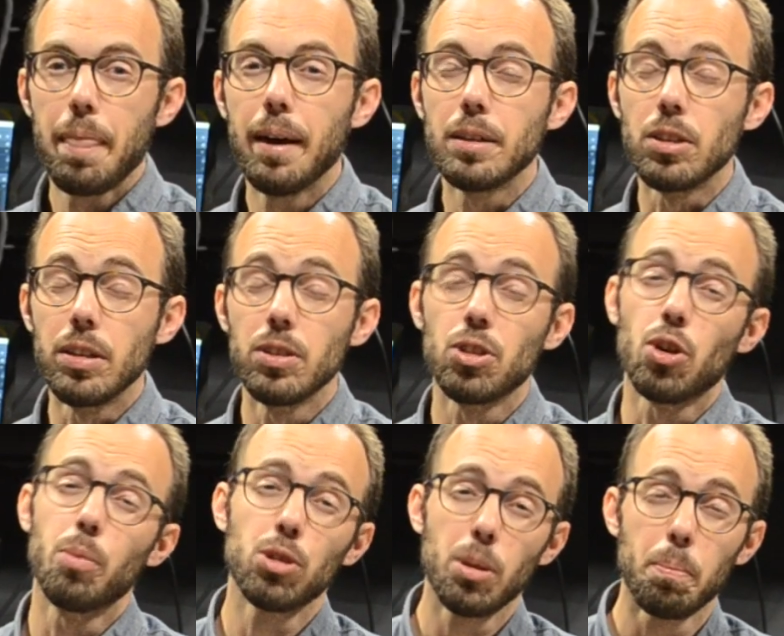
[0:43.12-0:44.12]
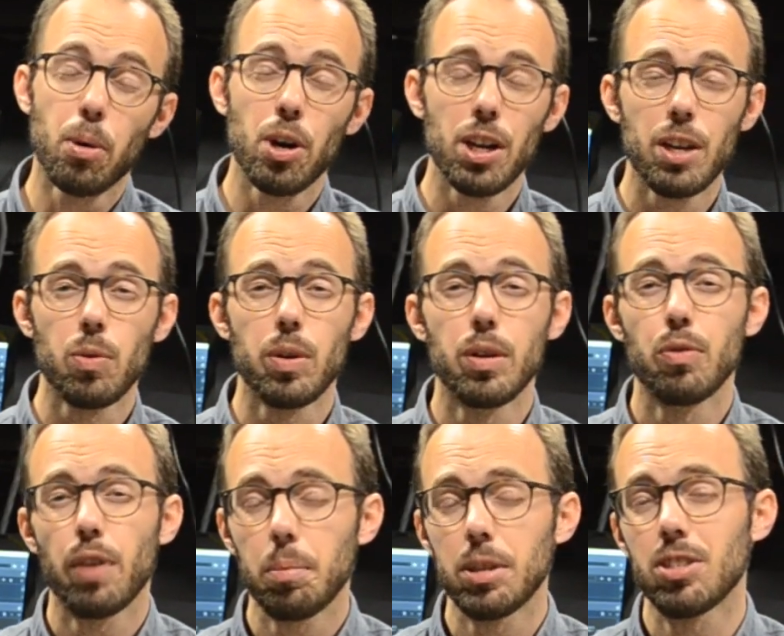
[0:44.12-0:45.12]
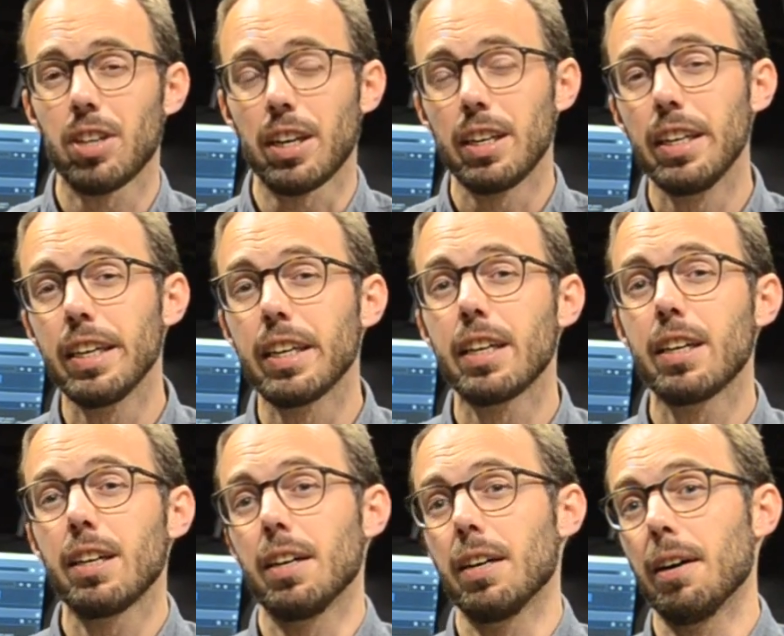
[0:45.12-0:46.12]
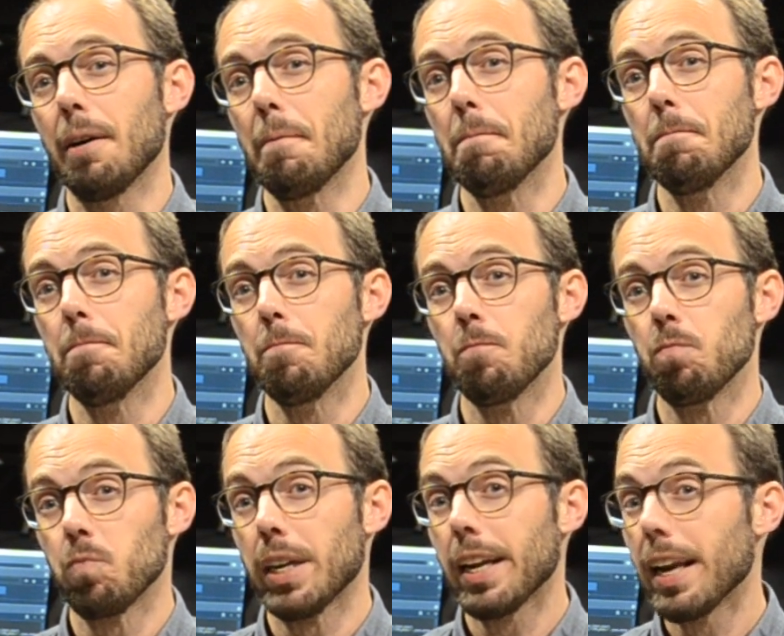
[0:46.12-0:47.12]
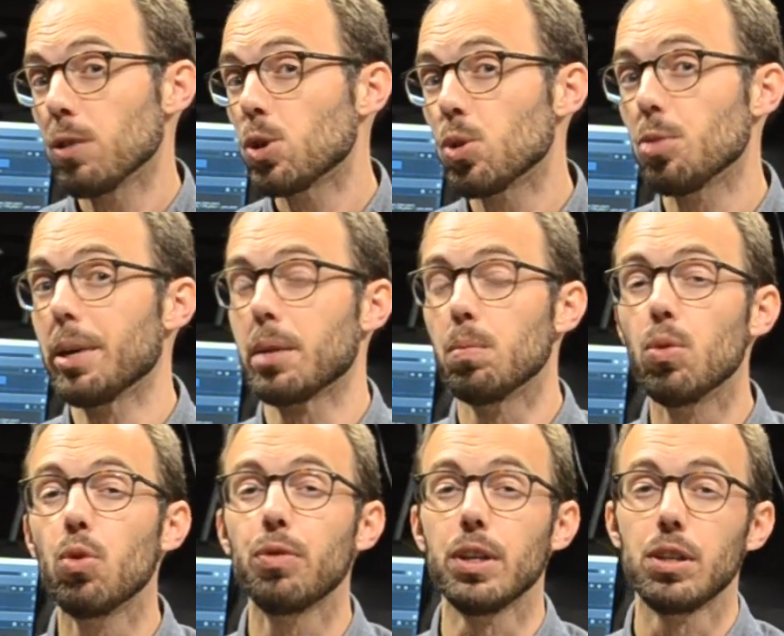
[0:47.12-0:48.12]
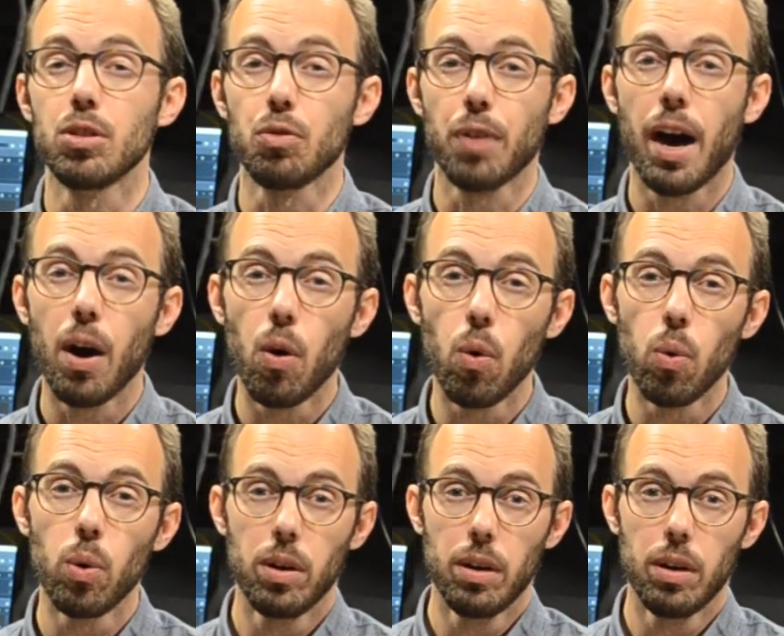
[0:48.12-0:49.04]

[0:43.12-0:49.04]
Yeah, and so most importantly we developed this technique that allows you to make movies of how